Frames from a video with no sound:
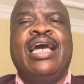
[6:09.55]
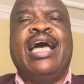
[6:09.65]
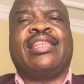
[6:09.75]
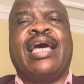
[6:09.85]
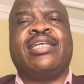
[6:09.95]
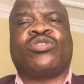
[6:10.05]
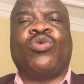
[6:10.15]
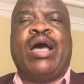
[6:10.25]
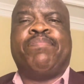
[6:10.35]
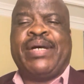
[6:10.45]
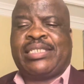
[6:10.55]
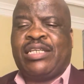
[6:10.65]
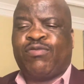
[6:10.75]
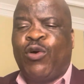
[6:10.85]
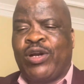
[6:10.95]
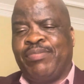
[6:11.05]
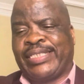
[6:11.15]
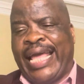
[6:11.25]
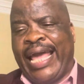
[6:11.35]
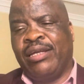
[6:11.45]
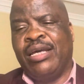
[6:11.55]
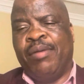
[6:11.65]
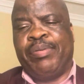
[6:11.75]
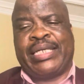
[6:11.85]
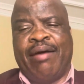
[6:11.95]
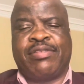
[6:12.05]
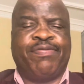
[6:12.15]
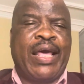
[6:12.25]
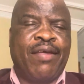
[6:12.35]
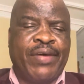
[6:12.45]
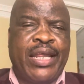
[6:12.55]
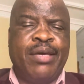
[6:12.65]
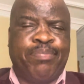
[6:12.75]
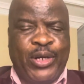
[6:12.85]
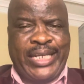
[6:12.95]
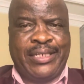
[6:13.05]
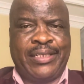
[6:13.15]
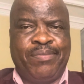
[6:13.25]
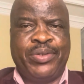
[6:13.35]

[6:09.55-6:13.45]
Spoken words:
And that is why Pastors Forums then becomes very, very important.